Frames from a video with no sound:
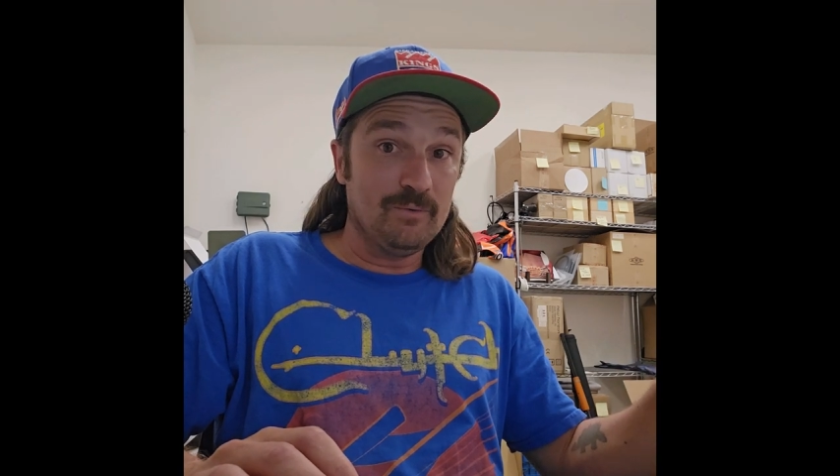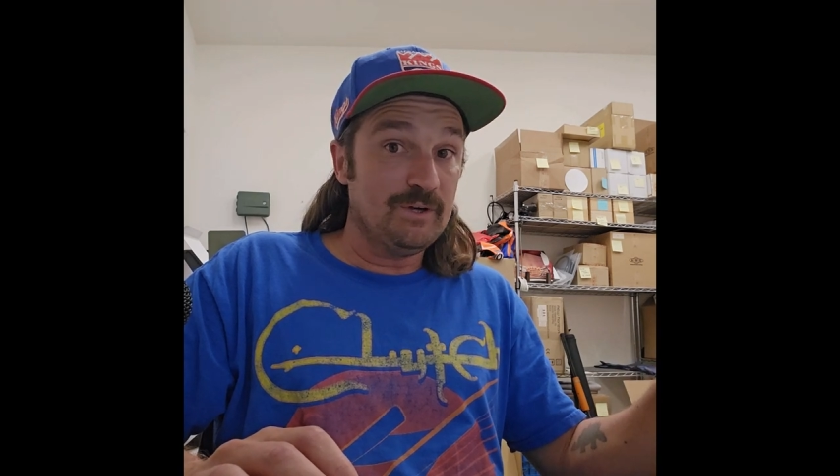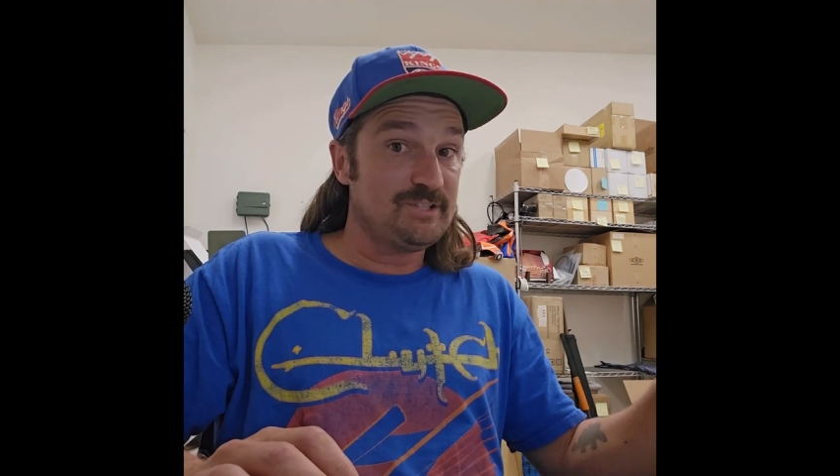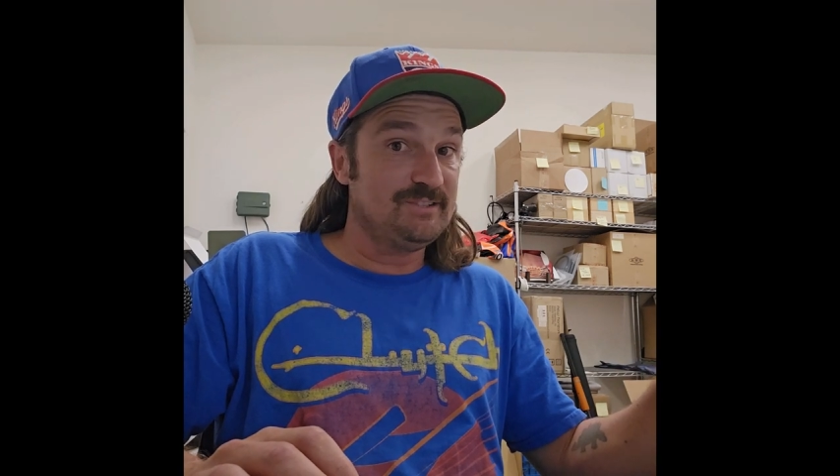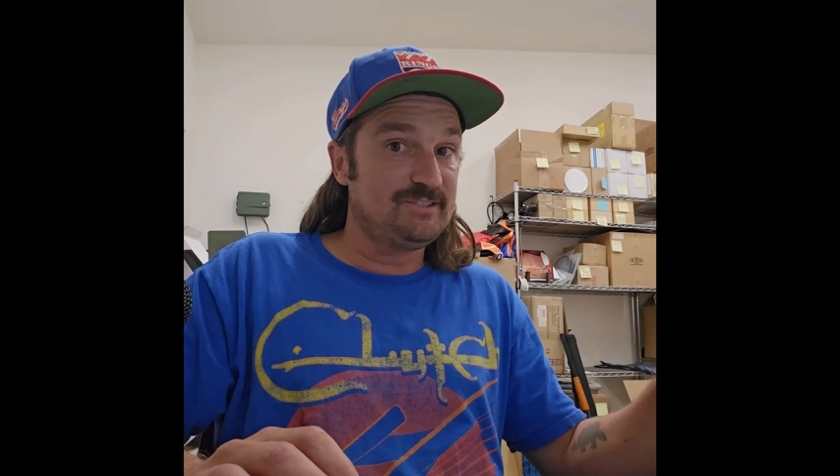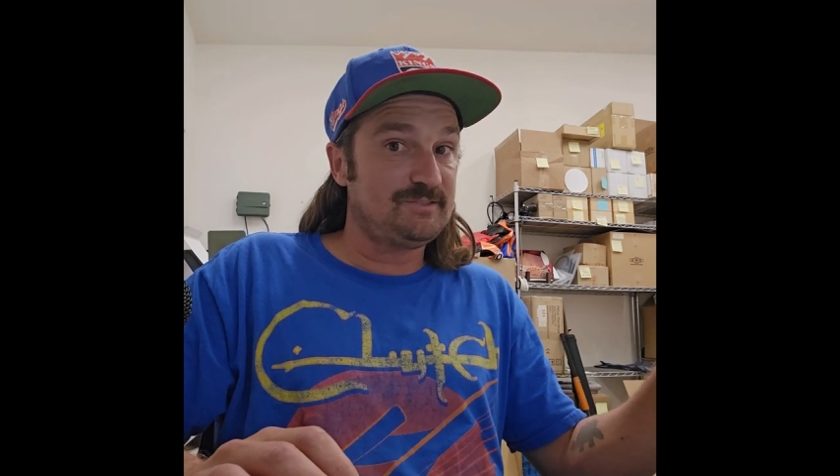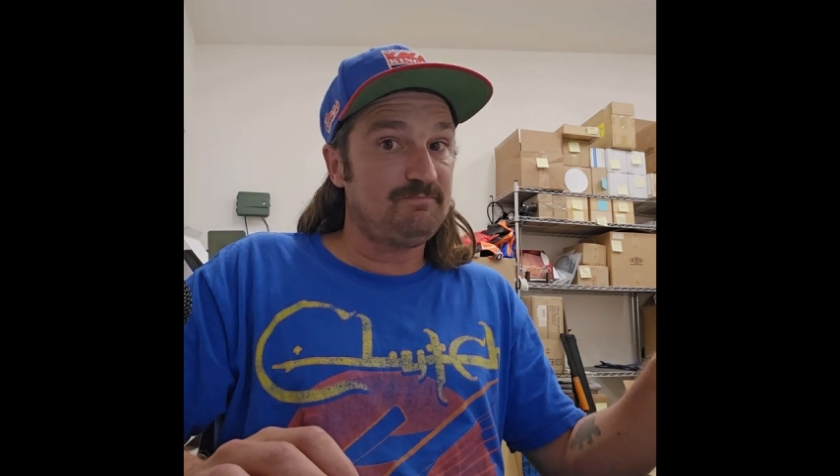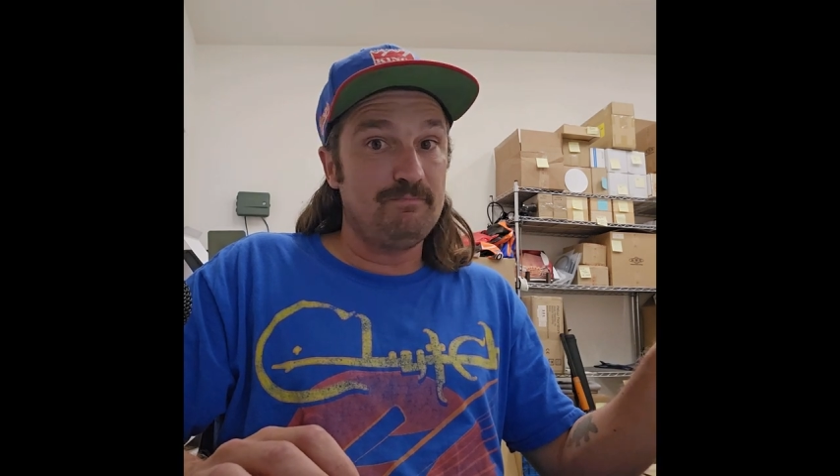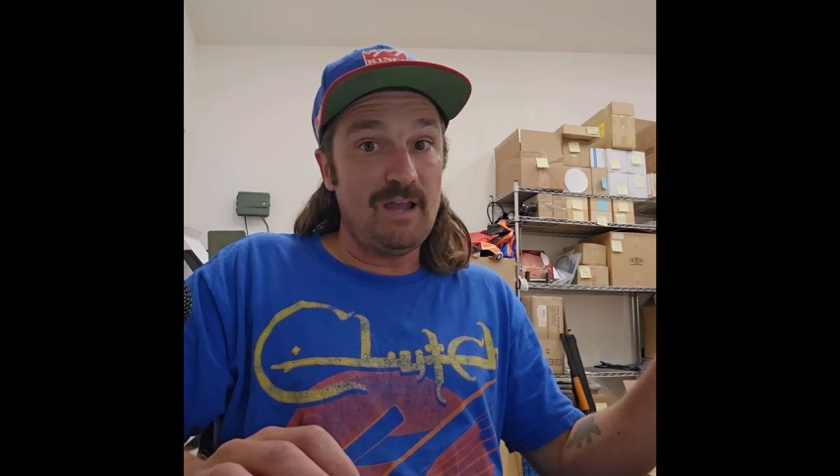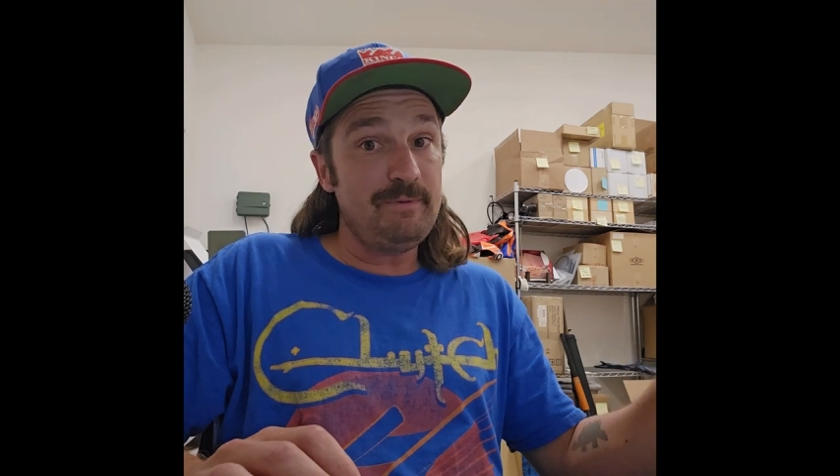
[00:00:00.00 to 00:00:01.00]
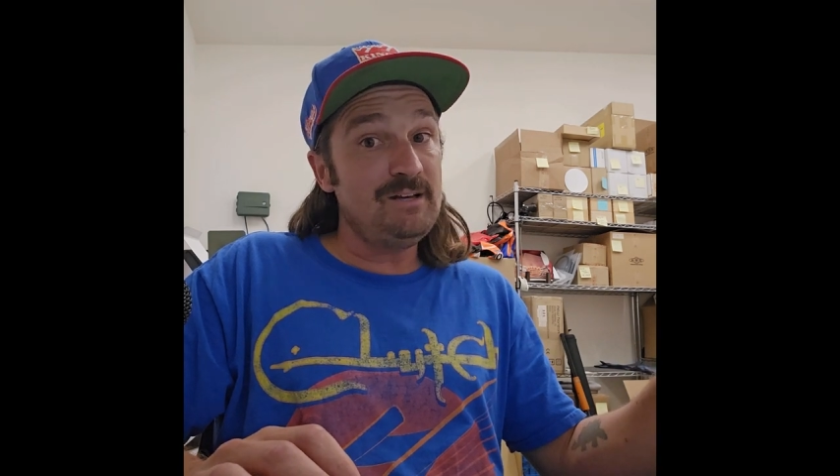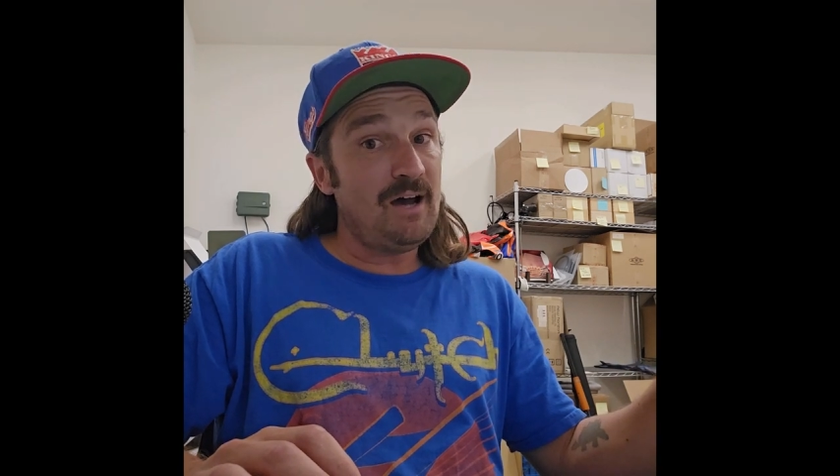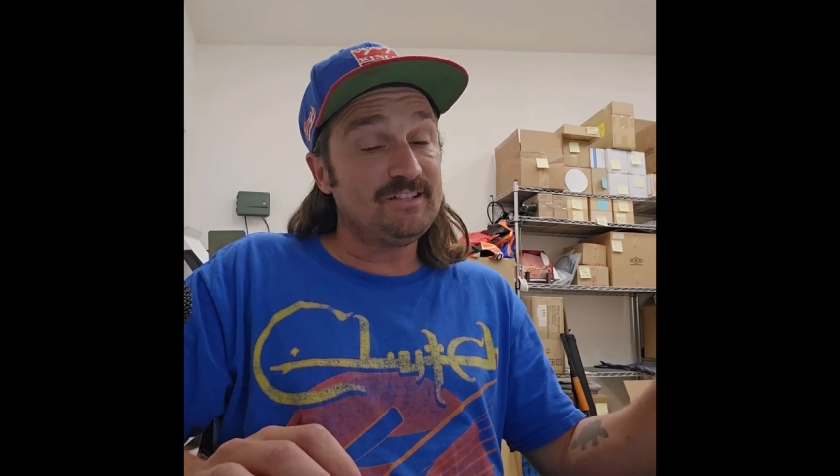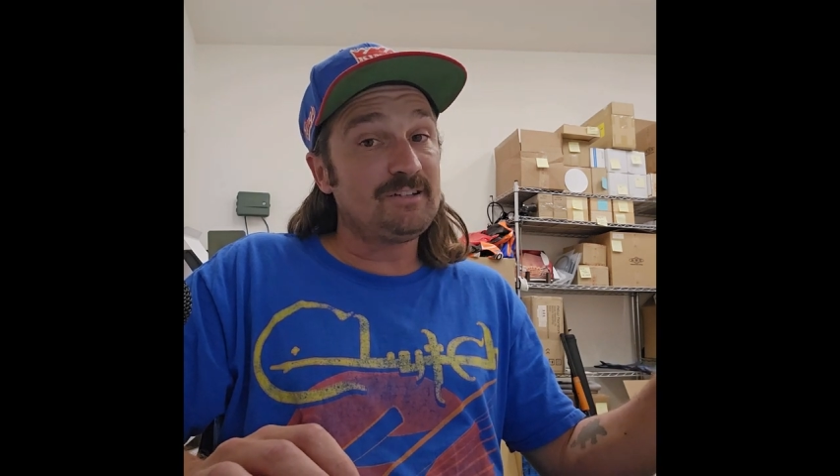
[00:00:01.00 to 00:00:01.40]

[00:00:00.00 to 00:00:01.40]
which is maybe not as